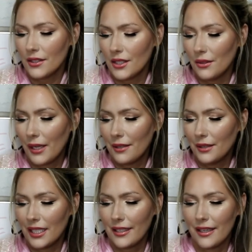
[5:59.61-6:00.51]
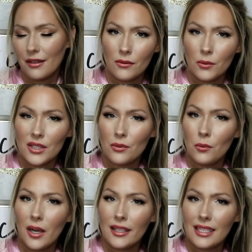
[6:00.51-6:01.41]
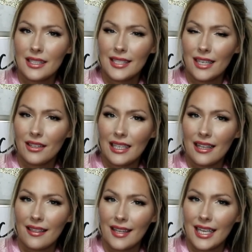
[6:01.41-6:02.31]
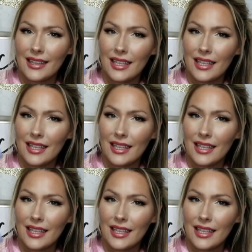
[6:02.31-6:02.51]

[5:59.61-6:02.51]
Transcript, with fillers: So I want to know what's one daring thing